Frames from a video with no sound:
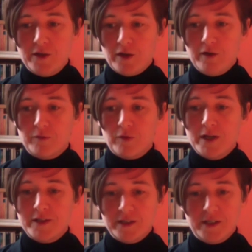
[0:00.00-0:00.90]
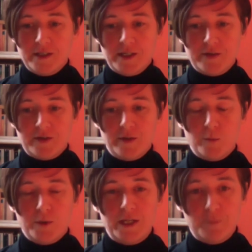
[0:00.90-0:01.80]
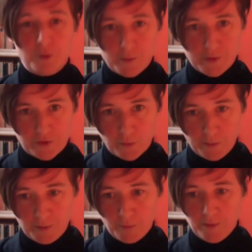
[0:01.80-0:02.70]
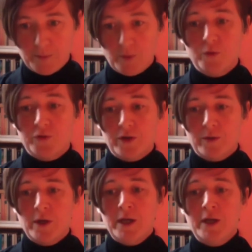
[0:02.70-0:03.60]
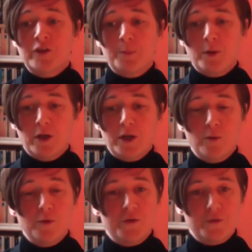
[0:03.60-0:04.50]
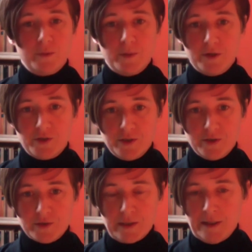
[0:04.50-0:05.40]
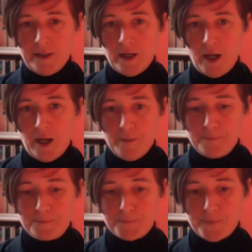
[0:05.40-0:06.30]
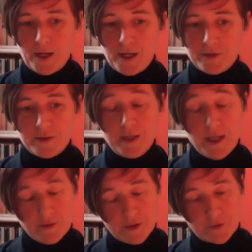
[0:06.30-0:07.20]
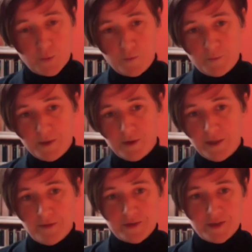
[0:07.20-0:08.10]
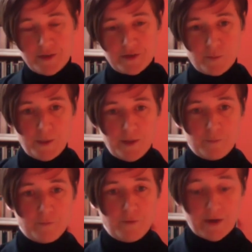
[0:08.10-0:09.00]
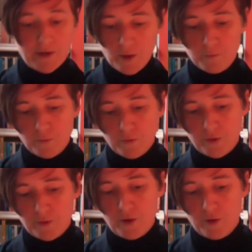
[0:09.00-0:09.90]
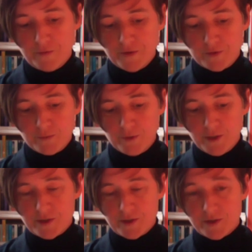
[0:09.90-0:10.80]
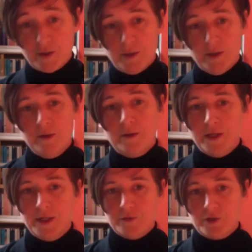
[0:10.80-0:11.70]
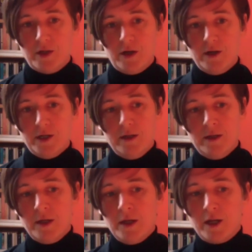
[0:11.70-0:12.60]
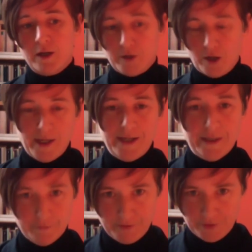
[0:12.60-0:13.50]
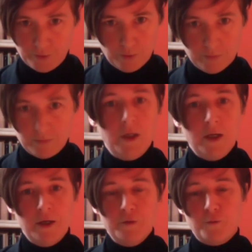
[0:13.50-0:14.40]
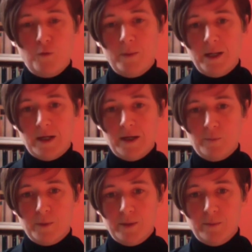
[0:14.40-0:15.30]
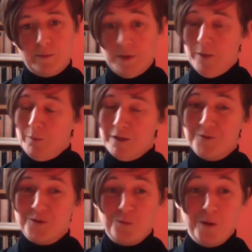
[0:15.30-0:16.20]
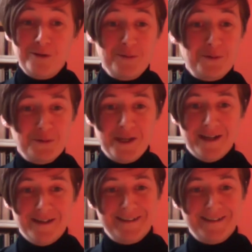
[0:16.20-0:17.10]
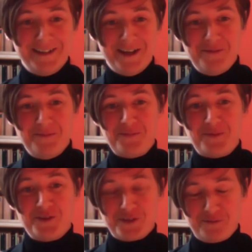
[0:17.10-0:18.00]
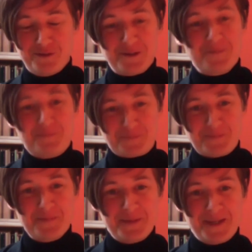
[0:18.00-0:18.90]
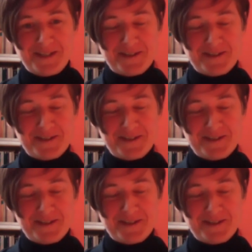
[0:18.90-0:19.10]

of writing and ideas that would give prominence to work by women, but also spotlight authors from the margins. And yeah, that's what we've been doing ever since. And we're very hopeful that our festival this summer, the end of July, can go ahead in a physical format. And we, yeah, we'd love to welcome you all there to Suffolk. Thanks.